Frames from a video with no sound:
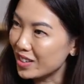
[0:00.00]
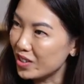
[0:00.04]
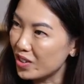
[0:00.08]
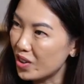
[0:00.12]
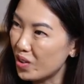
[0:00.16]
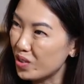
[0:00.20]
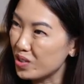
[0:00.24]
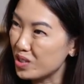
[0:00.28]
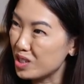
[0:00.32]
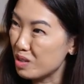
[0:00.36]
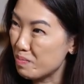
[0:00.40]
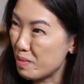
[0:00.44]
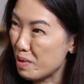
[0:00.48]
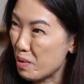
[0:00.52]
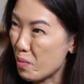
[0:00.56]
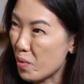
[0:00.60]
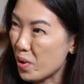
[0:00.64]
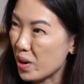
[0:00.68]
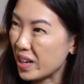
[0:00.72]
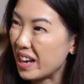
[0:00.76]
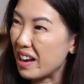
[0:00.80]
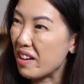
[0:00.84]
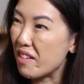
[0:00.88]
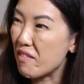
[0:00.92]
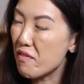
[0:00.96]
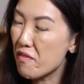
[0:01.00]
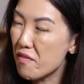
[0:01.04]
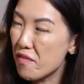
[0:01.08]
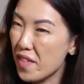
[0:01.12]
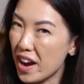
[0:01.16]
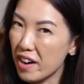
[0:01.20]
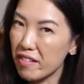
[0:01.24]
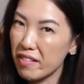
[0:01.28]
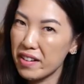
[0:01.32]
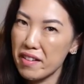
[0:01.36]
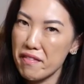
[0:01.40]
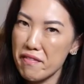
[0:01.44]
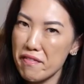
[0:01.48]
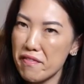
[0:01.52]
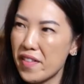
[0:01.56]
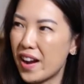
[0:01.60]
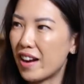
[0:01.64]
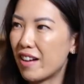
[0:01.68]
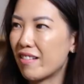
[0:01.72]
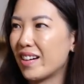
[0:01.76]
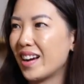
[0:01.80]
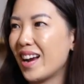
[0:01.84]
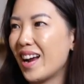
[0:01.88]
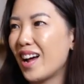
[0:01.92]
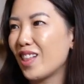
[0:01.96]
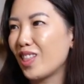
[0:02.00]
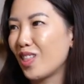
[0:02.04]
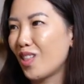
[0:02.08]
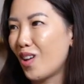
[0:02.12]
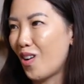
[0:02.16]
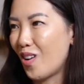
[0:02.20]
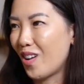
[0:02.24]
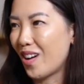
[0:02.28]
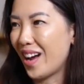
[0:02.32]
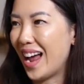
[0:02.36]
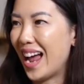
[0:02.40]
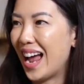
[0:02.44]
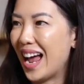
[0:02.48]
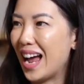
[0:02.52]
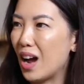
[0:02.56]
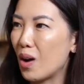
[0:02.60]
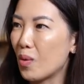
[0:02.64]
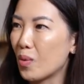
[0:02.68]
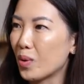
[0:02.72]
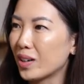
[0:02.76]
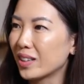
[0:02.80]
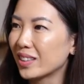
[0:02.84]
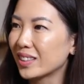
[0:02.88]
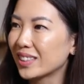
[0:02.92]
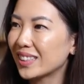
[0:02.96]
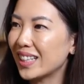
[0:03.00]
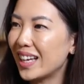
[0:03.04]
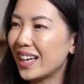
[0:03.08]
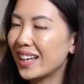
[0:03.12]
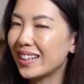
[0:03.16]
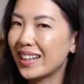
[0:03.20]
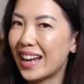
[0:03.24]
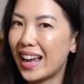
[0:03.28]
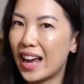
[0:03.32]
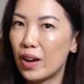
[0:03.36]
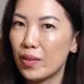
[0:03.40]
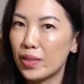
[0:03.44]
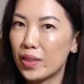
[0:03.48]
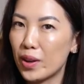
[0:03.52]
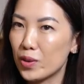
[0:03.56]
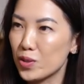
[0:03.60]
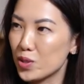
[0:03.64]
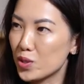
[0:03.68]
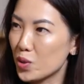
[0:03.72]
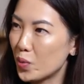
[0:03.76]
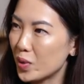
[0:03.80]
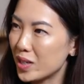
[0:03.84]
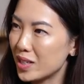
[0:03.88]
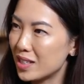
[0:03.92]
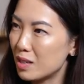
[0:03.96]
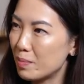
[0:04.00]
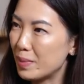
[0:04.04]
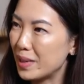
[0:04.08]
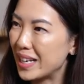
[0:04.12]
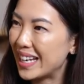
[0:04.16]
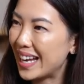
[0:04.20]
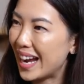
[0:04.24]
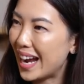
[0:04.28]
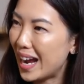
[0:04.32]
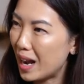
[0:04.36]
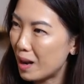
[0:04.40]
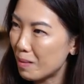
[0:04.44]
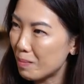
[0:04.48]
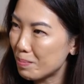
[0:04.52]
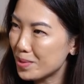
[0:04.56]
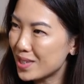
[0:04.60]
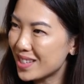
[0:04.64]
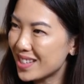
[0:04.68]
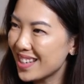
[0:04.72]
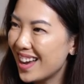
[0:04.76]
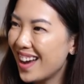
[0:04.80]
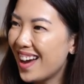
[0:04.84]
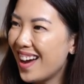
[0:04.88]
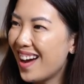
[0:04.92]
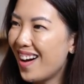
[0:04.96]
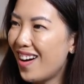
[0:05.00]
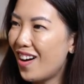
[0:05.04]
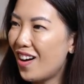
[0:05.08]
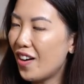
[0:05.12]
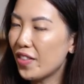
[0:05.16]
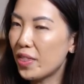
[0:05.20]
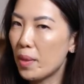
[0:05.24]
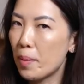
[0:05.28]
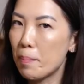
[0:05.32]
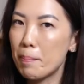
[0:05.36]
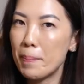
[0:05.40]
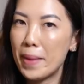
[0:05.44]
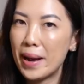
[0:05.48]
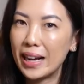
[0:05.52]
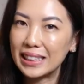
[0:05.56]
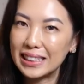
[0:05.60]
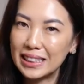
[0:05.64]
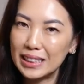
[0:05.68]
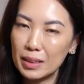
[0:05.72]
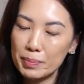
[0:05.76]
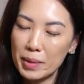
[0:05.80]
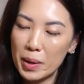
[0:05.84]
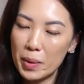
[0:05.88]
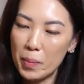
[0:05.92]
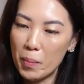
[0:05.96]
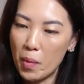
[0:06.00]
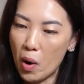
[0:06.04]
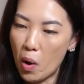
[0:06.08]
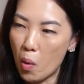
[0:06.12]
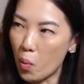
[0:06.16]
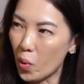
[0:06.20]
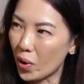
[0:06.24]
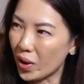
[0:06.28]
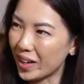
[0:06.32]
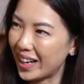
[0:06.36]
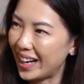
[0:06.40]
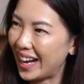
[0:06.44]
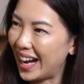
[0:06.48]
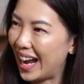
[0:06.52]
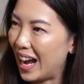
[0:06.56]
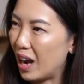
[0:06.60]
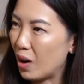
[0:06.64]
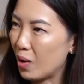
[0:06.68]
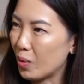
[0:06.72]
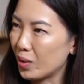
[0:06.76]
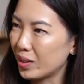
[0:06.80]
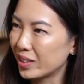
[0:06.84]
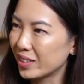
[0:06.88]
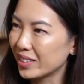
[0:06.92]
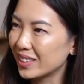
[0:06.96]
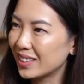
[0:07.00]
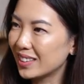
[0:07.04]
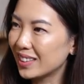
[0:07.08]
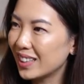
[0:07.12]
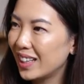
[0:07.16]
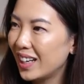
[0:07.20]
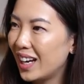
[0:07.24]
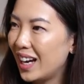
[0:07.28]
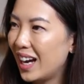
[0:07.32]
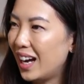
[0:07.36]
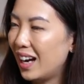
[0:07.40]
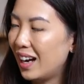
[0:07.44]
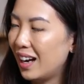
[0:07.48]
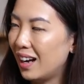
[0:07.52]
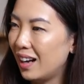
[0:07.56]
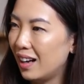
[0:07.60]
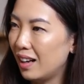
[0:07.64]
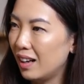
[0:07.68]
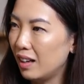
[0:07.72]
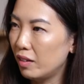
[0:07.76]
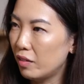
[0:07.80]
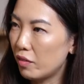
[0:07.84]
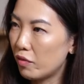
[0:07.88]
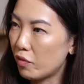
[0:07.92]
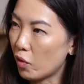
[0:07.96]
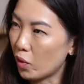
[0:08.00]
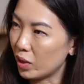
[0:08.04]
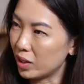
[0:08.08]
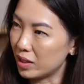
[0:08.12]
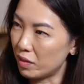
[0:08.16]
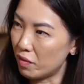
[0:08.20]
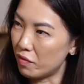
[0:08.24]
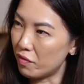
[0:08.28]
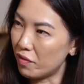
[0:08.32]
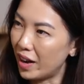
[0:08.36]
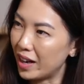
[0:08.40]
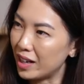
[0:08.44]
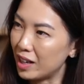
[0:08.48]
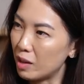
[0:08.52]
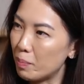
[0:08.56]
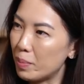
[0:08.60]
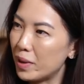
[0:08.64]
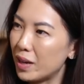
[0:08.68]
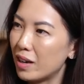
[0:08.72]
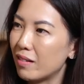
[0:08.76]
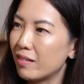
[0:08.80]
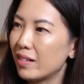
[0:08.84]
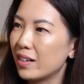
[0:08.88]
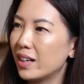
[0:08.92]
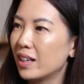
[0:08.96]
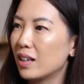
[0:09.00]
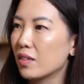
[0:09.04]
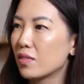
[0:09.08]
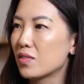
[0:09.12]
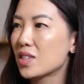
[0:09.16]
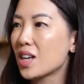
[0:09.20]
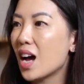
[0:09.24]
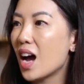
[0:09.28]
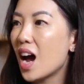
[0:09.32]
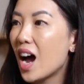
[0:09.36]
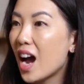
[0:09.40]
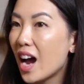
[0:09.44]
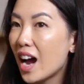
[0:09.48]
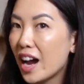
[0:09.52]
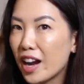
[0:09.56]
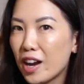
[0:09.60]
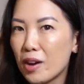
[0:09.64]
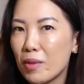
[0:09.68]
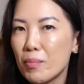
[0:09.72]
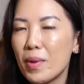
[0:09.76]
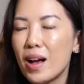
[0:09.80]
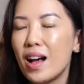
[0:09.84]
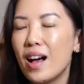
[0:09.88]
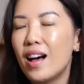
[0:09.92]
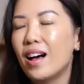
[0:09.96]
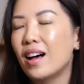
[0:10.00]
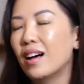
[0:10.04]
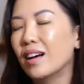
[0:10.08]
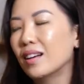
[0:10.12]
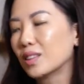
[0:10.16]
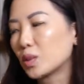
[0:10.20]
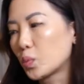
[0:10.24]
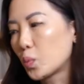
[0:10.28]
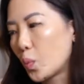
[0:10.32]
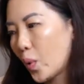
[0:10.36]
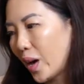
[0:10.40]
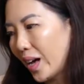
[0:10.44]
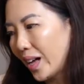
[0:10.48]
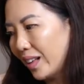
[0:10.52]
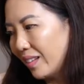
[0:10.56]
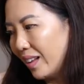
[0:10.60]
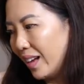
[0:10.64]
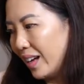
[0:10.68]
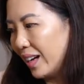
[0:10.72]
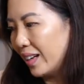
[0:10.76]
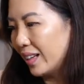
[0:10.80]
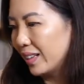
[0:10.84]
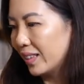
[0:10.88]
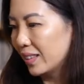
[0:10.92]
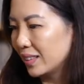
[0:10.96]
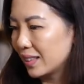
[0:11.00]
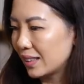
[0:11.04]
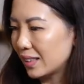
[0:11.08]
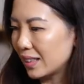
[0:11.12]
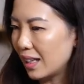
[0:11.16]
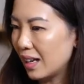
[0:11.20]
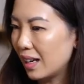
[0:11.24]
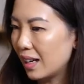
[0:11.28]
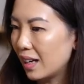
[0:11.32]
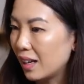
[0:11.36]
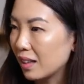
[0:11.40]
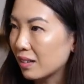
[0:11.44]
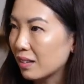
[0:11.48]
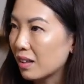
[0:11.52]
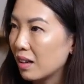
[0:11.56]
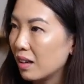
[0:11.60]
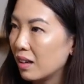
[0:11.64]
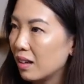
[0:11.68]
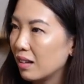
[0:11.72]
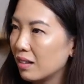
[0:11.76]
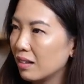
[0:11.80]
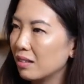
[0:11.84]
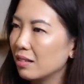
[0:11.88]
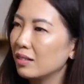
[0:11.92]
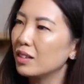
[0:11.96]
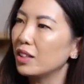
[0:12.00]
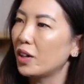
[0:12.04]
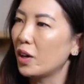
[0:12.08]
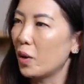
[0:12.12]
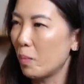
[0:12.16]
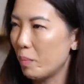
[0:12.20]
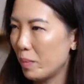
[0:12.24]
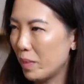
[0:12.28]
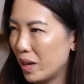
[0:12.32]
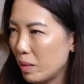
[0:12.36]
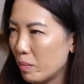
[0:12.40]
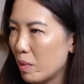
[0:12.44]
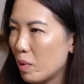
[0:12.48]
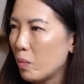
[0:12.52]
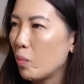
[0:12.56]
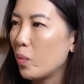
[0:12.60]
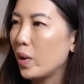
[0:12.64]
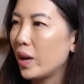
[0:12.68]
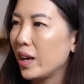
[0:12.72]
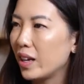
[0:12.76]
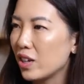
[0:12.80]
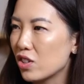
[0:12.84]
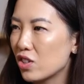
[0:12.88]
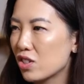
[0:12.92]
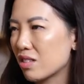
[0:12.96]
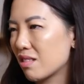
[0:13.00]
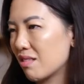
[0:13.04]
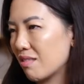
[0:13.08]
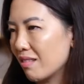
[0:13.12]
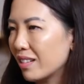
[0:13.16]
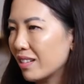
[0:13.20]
known to be working very, very long hours, and now there's going to be caps on the maximum working hours for a defined period of time, as well as the minimum wage.